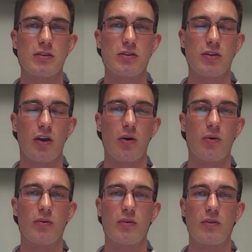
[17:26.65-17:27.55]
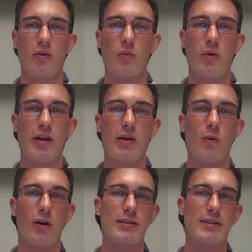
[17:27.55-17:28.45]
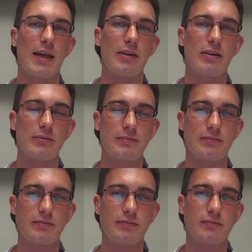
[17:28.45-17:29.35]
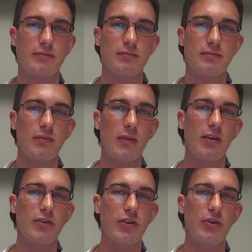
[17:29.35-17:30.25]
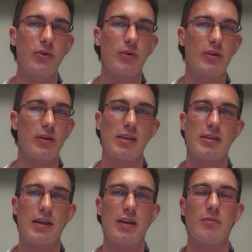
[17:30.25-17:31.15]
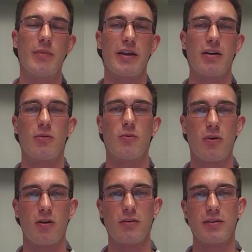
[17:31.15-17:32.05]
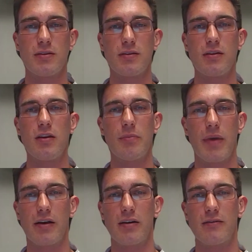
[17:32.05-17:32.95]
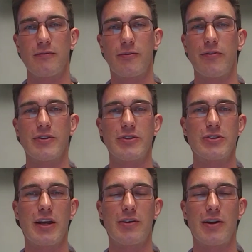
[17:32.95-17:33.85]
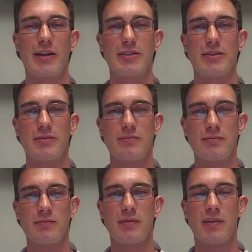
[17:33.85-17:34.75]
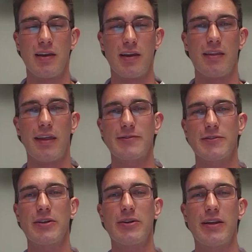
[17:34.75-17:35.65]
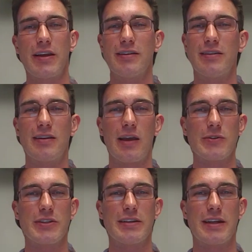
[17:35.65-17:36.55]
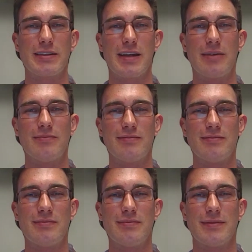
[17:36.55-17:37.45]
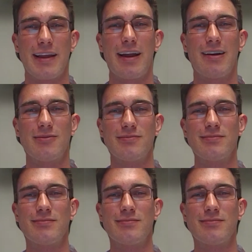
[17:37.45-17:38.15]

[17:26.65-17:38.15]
So we need to work together to continue to make our world better for future generations. Thanks for tuning in, and we'll see you next time. Take care.